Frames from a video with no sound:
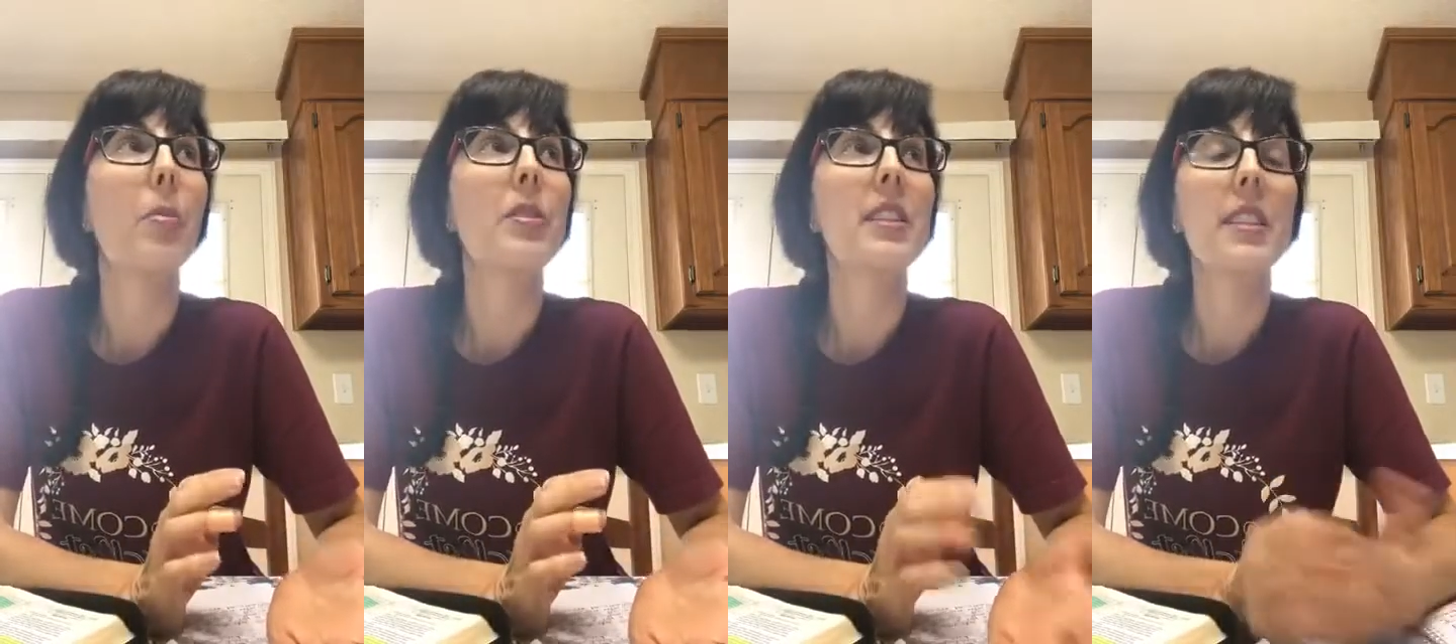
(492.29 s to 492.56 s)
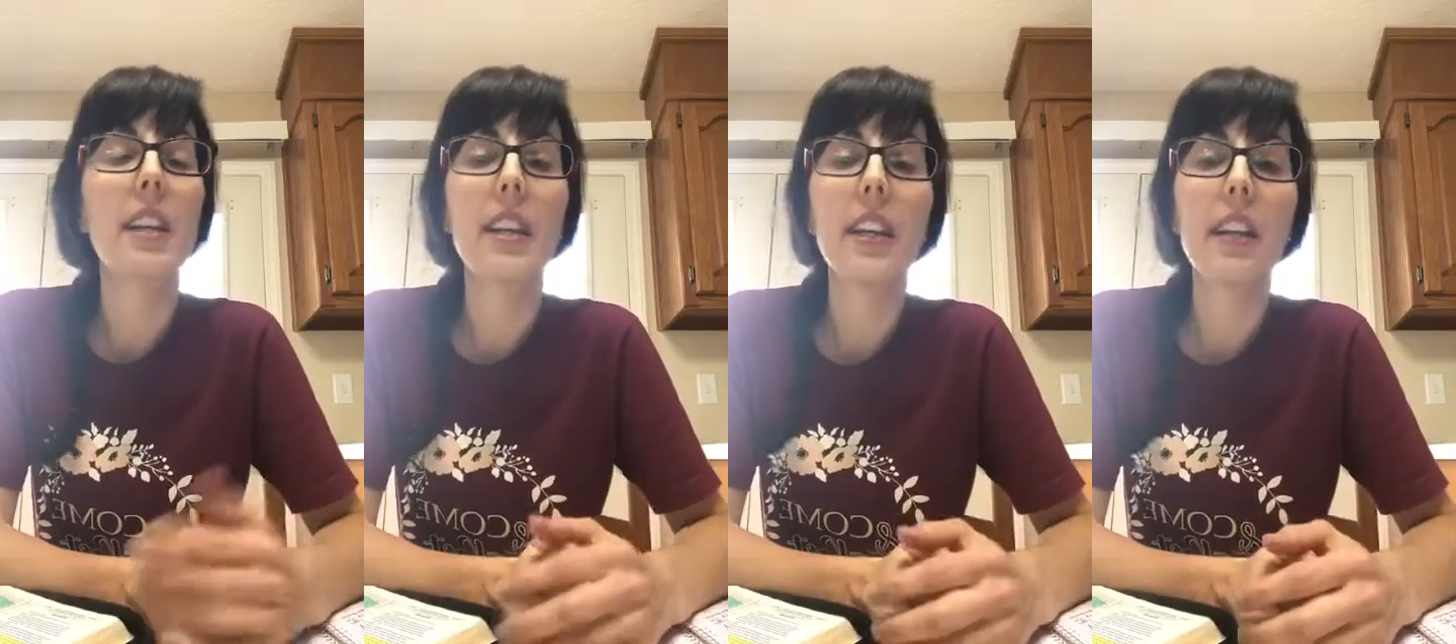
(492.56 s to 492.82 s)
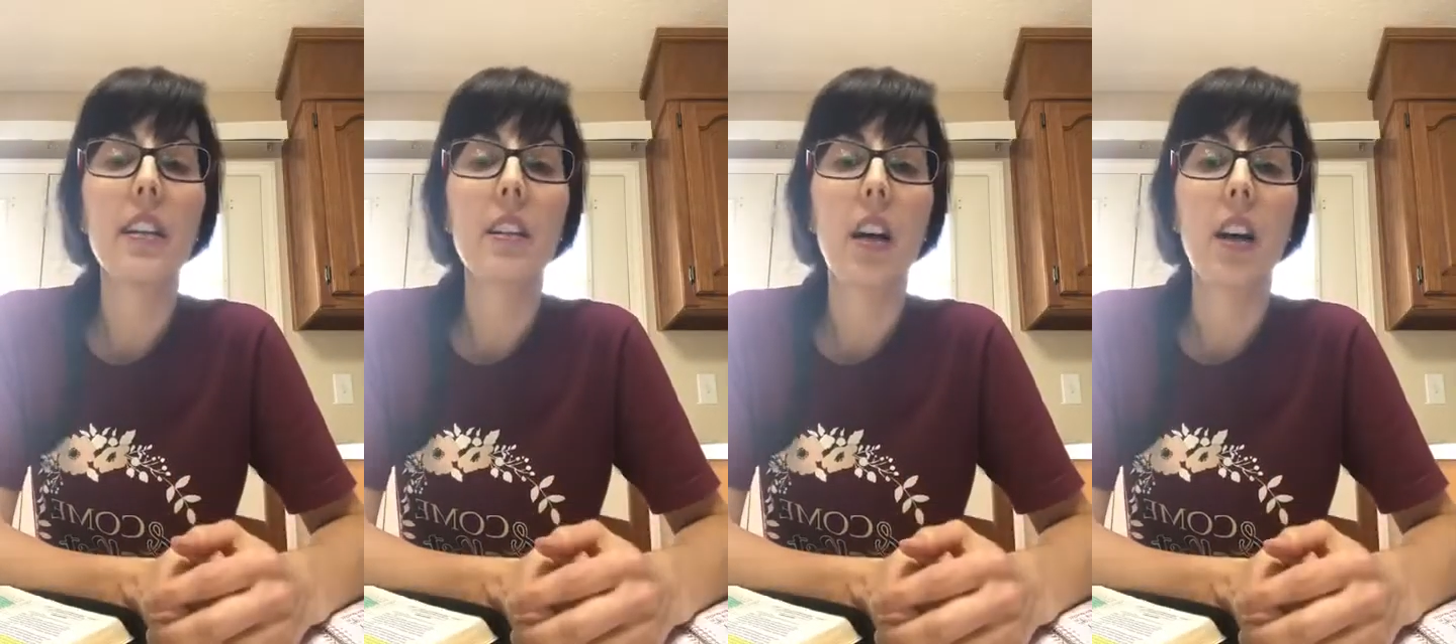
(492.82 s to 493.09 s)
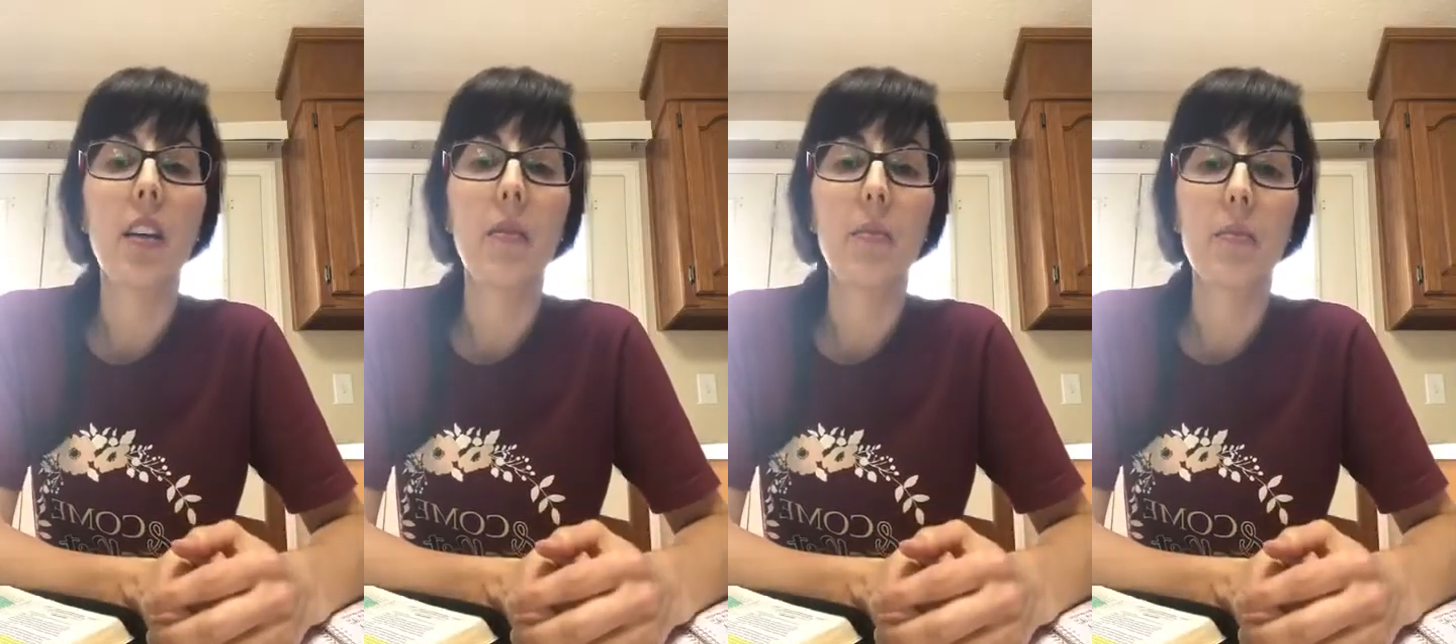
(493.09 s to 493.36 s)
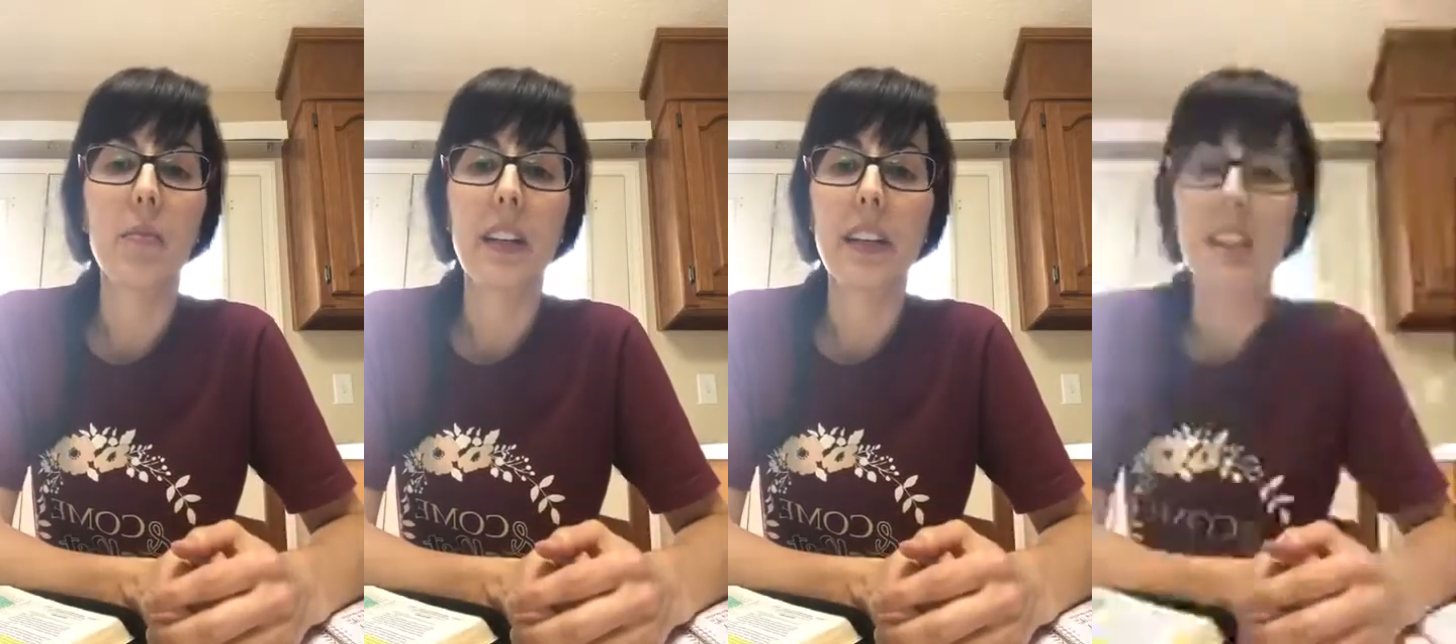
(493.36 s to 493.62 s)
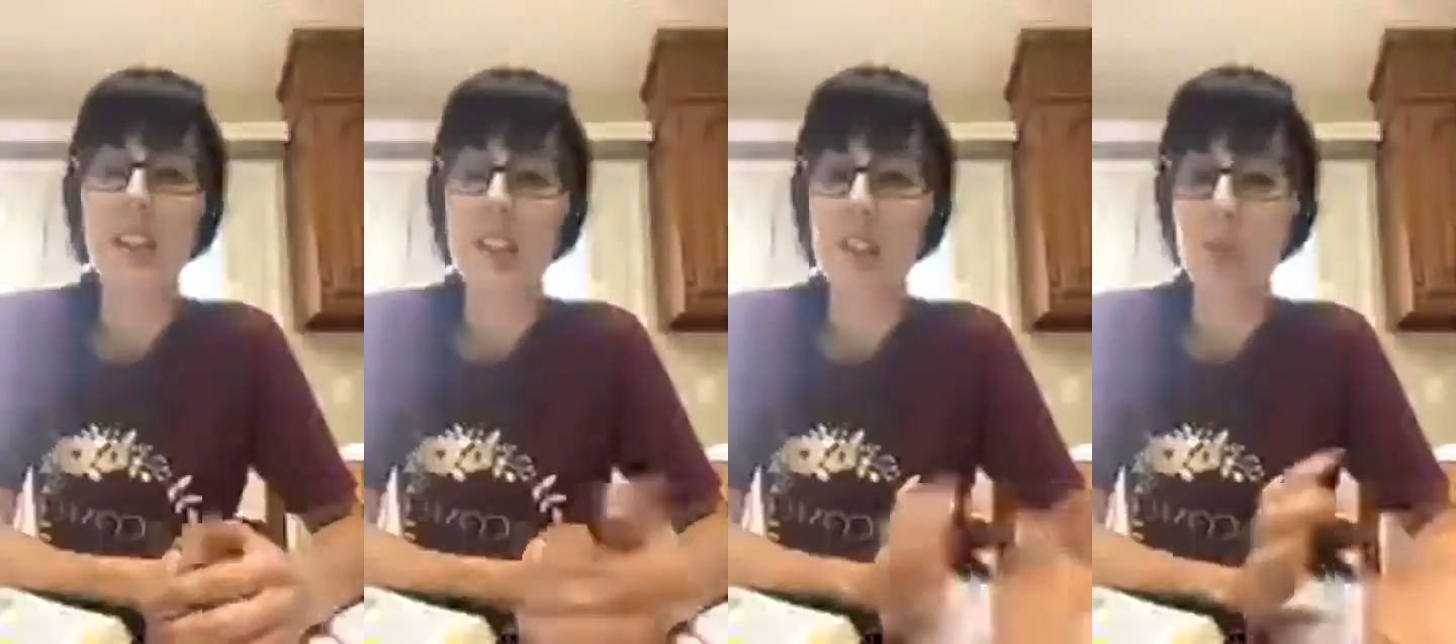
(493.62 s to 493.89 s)
study, like a
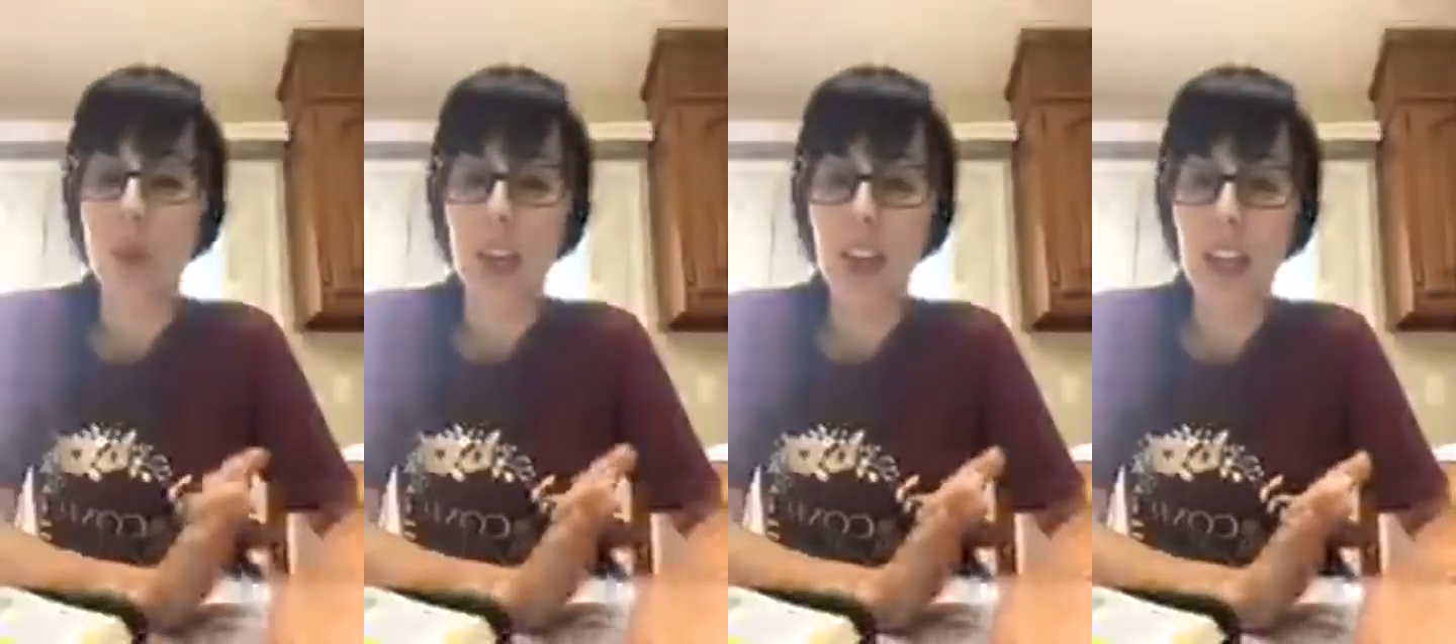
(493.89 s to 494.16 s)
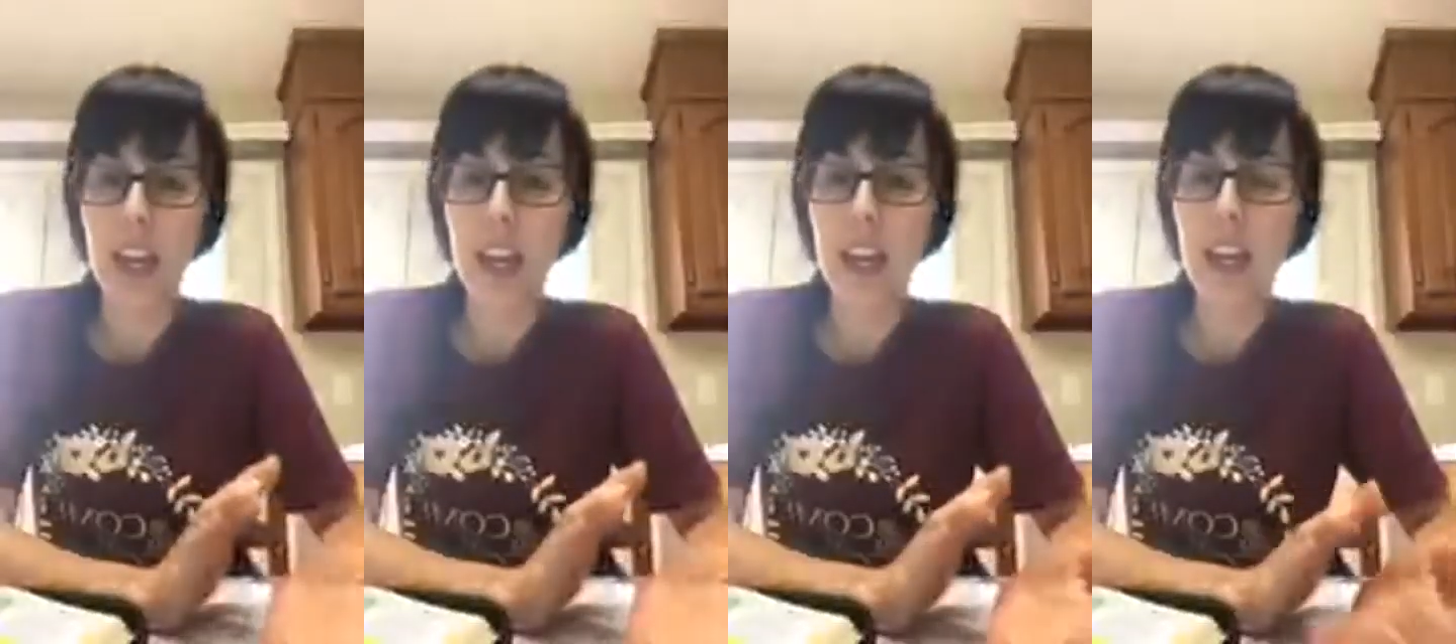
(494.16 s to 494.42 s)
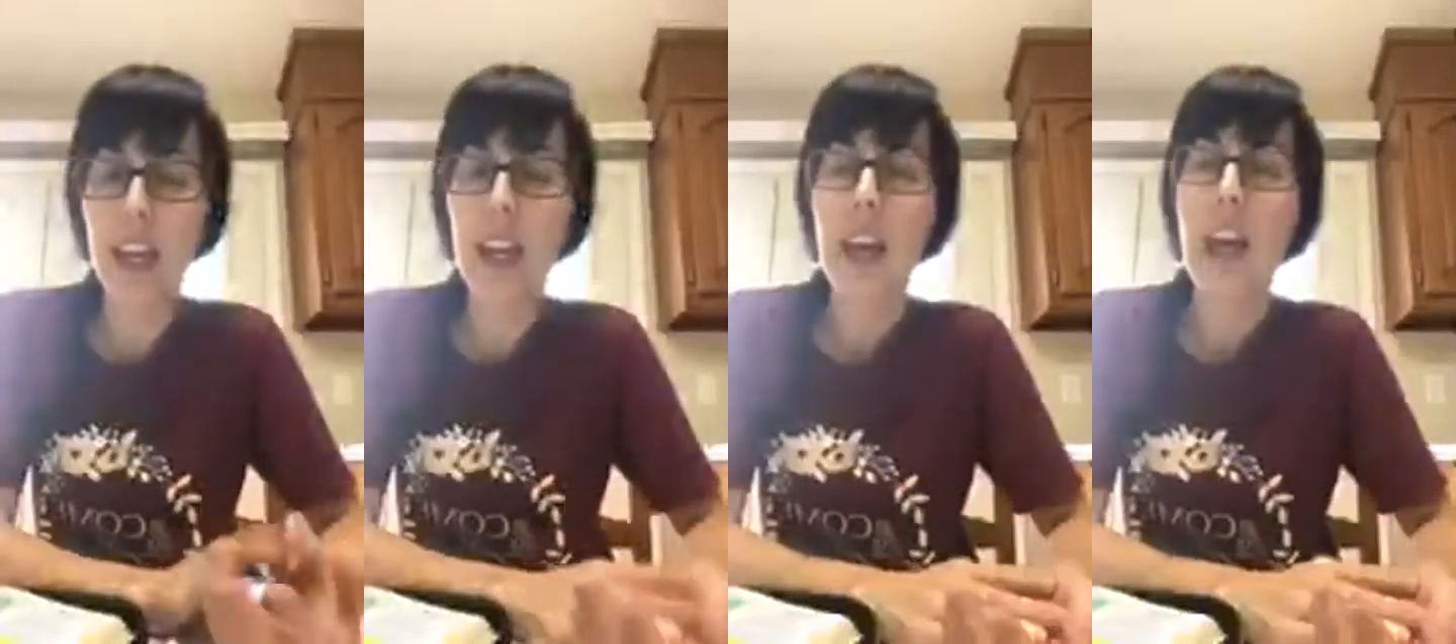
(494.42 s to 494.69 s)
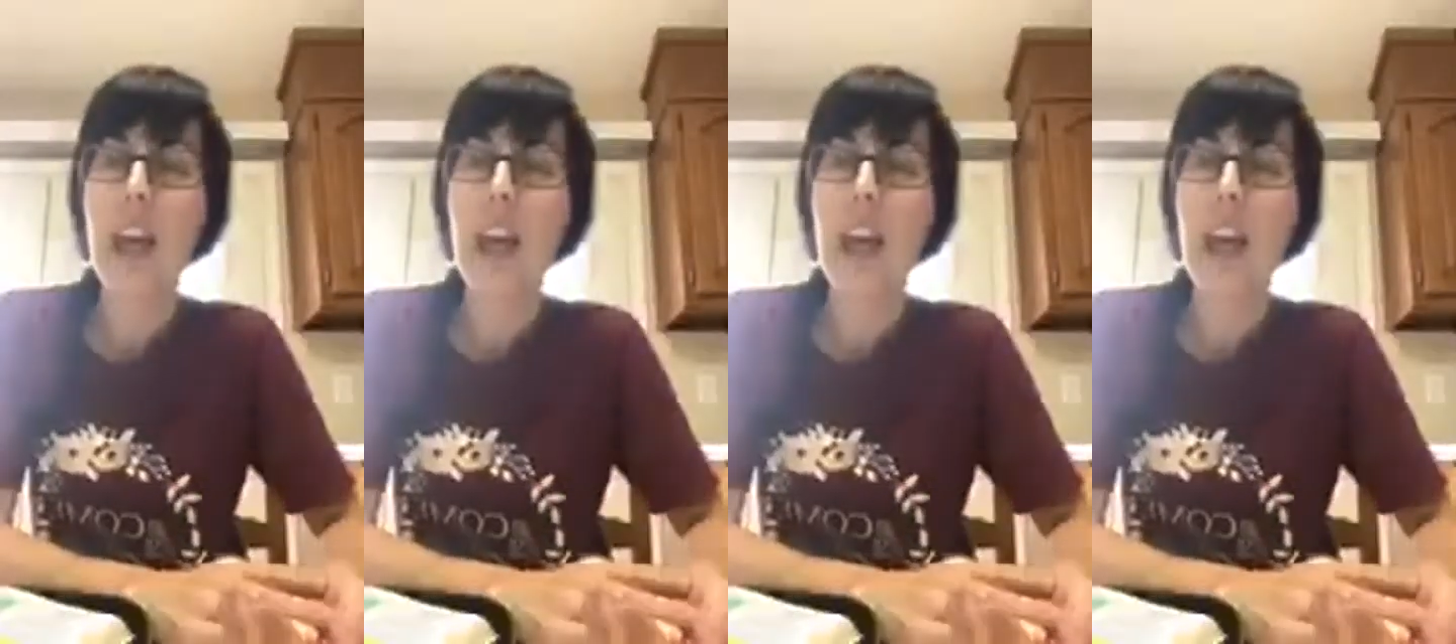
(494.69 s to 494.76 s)
6-week thing,